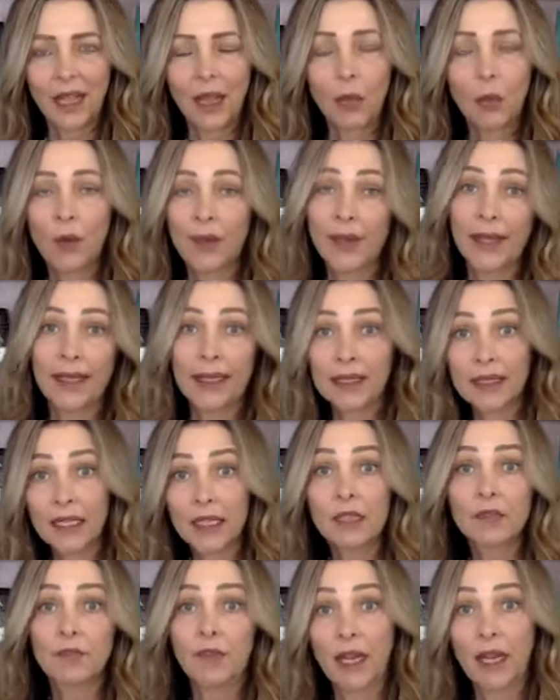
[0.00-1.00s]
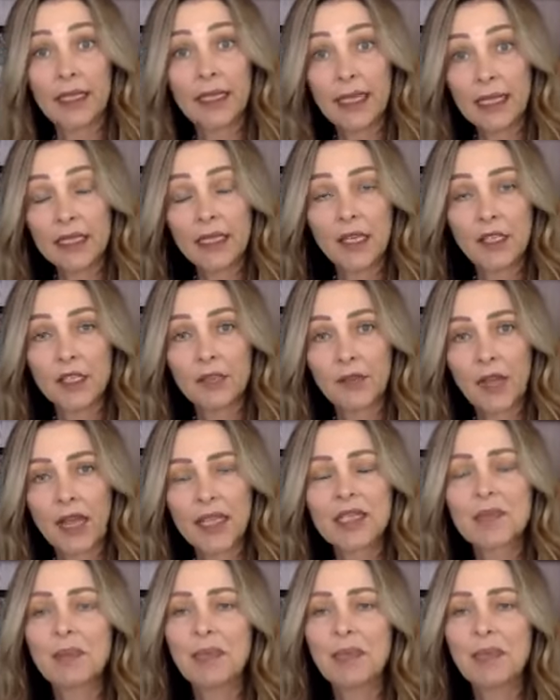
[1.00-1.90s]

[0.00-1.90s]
When they finally get their device,